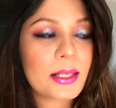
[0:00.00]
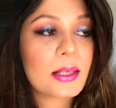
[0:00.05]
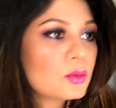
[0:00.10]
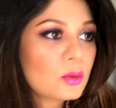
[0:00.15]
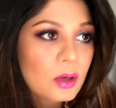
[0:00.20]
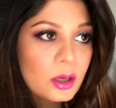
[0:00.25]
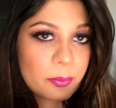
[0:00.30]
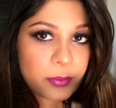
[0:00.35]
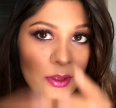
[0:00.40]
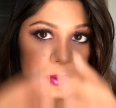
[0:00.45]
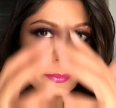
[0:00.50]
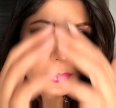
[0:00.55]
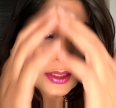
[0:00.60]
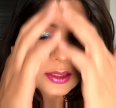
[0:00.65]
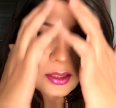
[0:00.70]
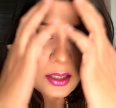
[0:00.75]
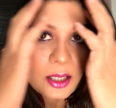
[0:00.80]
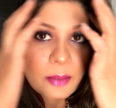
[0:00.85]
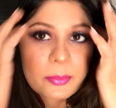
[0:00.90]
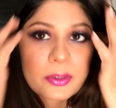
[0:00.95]
To comment me in
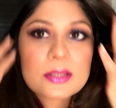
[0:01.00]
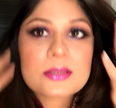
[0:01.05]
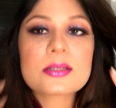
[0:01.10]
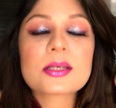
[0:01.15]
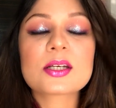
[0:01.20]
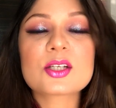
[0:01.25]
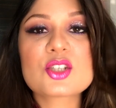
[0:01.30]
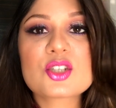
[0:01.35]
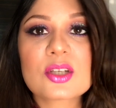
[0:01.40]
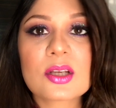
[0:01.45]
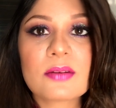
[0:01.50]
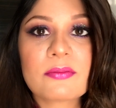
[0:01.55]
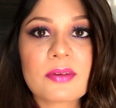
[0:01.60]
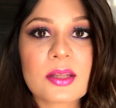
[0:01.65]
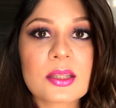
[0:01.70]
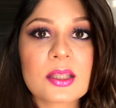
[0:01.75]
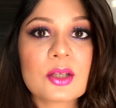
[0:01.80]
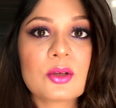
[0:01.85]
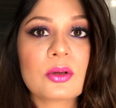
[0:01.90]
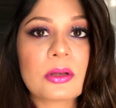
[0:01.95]
the comment section
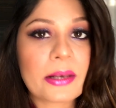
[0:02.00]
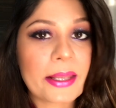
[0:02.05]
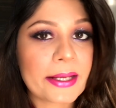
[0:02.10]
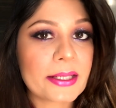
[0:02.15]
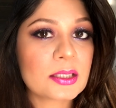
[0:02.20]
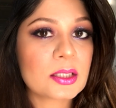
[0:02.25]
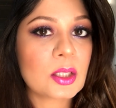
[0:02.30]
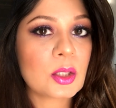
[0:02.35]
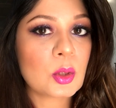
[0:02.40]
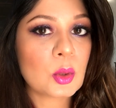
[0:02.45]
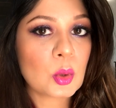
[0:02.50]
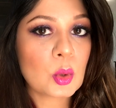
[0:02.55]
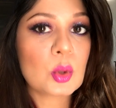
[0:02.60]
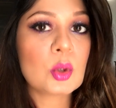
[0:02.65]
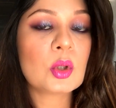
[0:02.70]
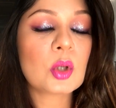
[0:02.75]
whether you like the look